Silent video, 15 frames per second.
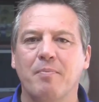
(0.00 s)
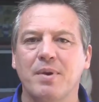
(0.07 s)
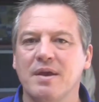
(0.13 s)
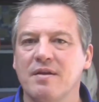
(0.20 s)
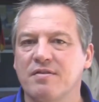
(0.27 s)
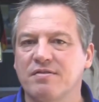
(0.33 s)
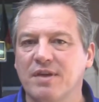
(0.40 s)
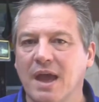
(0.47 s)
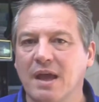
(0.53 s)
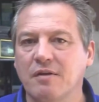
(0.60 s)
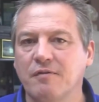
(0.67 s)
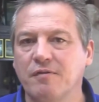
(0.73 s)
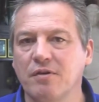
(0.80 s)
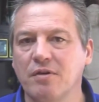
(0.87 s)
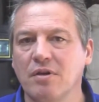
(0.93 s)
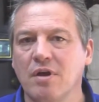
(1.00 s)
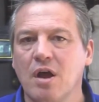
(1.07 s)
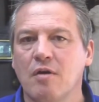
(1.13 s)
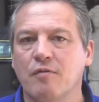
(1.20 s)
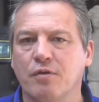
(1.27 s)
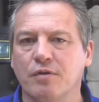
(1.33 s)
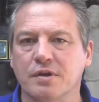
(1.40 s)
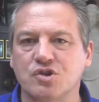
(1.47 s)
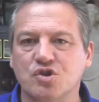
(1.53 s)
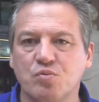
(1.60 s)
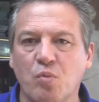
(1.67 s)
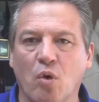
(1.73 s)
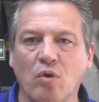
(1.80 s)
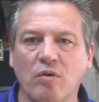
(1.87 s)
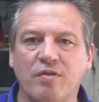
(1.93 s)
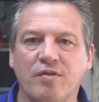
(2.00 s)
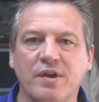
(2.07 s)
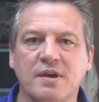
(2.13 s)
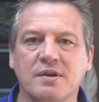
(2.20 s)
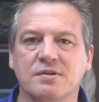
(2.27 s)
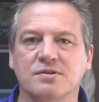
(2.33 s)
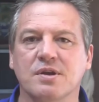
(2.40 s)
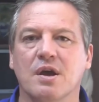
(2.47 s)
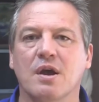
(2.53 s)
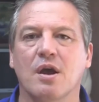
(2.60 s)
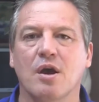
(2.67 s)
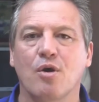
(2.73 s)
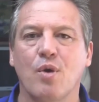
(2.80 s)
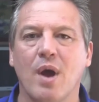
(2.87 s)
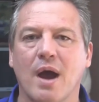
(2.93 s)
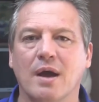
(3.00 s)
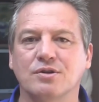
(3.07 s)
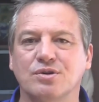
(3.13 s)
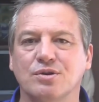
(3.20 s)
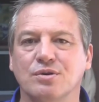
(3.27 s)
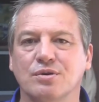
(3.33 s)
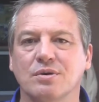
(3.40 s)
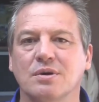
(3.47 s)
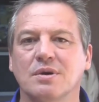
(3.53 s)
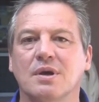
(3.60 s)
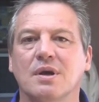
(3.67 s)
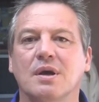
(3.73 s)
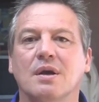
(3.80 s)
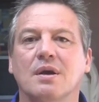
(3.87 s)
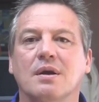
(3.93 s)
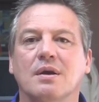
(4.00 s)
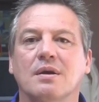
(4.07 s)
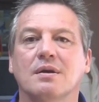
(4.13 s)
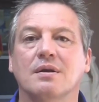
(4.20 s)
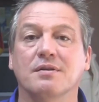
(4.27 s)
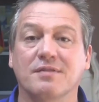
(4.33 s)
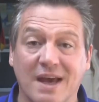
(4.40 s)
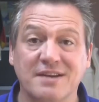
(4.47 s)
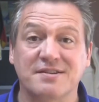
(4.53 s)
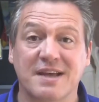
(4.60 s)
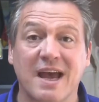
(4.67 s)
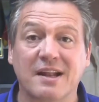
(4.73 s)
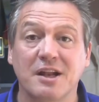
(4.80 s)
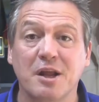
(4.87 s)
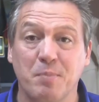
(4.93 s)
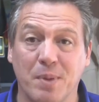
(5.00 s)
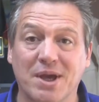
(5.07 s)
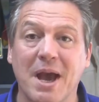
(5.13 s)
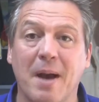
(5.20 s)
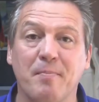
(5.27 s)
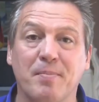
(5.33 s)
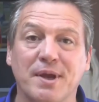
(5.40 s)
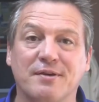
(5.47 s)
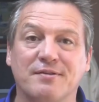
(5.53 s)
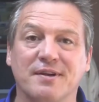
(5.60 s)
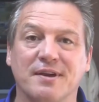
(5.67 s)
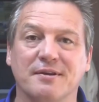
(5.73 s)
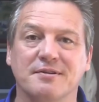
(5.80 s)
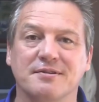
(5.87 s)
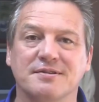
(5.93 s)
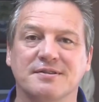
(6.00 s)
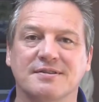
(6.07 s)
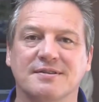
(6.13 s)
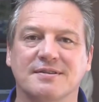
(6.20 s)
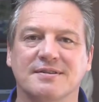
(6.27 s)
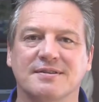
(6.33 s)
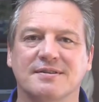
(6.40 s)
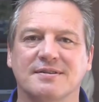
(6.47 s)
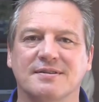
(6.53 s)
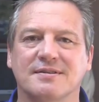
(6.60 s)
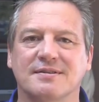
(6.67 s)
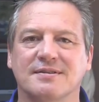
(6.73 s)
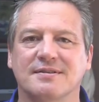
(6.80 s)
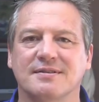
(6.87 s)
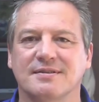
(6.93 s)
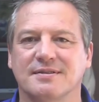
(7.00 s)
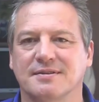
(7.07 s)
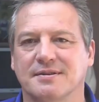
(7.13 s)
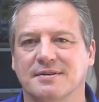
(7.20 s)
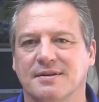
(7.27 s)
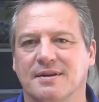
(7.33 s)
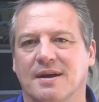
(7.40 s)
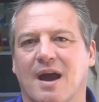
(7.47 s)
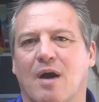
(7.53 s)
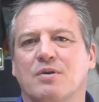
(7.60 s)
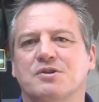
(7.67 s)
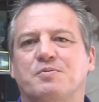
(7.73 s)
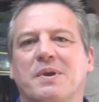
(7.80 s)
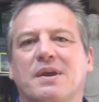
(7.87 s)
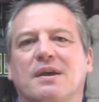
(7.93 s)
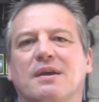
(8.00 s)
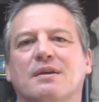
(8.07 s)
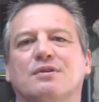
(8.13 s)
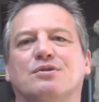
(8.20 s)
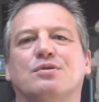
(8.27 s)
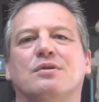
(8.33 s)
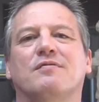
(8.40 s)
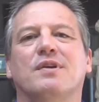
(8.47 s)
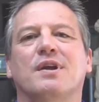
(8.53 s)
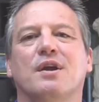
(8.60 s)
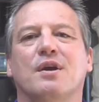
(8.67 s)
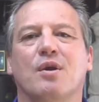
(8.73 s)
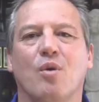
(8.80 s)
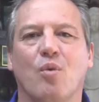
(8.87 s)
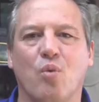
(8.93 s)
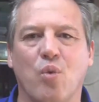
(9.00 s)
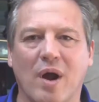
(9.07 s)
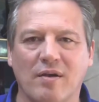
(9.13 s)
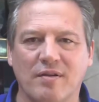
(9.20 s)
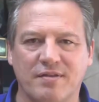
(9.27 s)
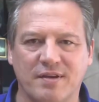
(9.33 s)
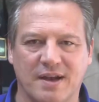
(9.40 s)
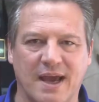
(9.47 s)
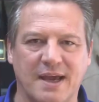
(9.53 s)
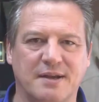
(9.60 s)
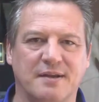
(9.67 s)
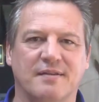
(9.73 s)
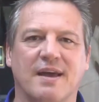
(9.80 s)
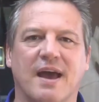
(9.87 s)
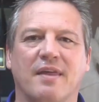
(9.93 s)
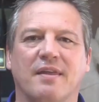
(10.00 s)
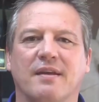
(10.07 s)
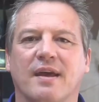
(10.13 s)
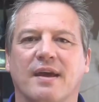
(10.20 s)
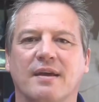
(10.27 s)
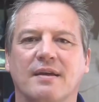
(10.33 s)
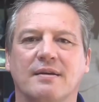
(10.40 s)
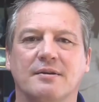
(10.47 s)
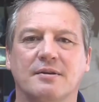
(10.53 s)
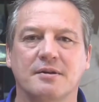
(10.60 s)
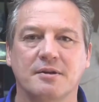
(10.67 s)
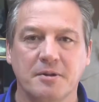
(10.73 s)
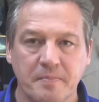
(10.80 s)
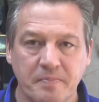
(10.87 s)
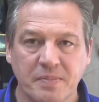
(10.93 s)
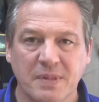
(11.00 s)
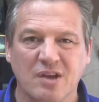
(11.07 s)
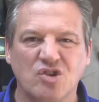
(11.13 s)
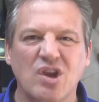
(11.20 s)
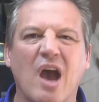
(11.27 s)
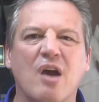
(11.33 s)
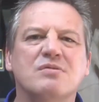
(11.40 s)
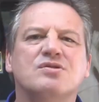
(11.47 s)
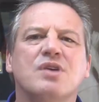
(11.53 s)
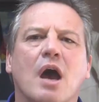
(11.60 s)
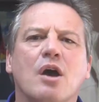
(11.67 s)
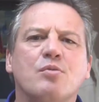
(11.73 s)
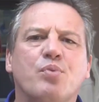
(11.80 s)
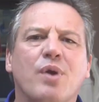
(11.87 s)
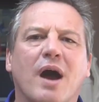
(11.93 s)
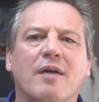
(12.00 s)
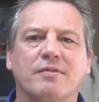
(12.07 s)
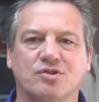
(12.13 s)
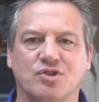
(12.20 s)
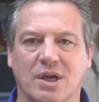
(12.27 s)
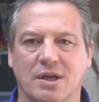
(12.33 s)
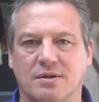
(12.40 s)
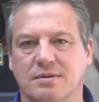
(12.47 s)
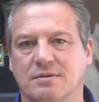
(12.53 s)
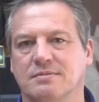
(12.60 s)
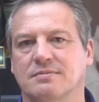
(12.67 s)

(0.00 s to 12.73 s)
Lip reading: being thankful for the small things around you, they suddenly become big things. I was speaking to a very wealthy lady the other day. She owns her own private jet.